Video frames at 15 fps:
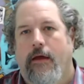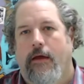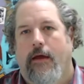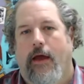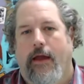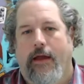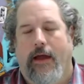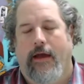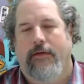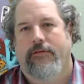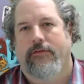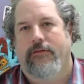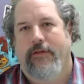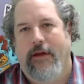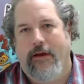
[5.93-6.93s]
Hey
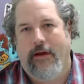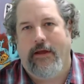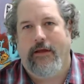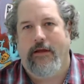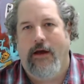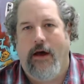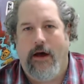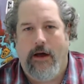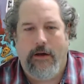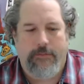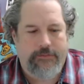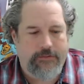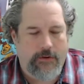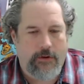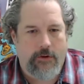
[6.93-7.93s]
guys, it's Terry.
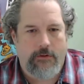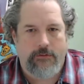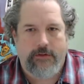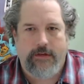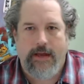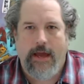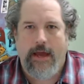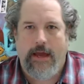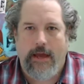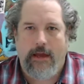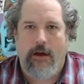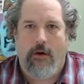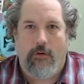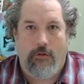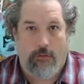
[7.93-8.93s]
So
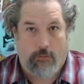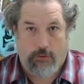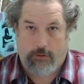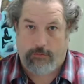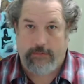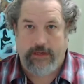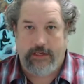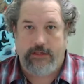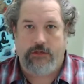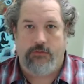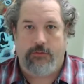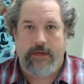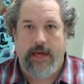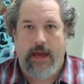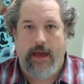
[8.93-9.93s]
today on the workbench
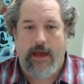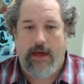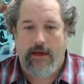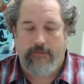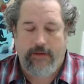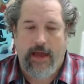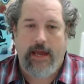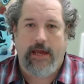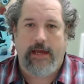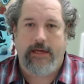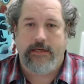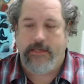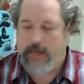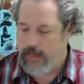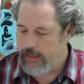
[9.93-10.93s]
we have
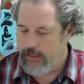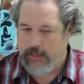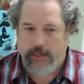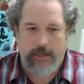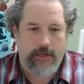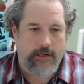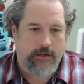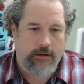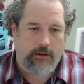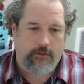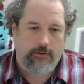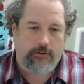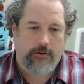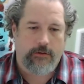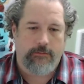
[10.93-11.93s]
a Tandy
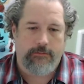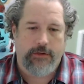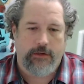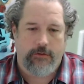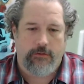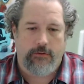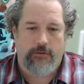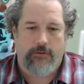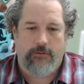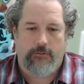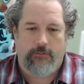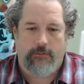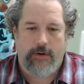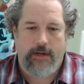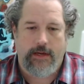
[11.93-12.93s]
Color Computer
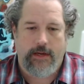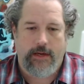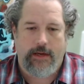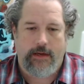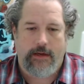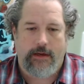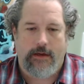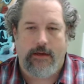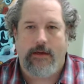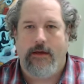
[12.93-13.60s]
3.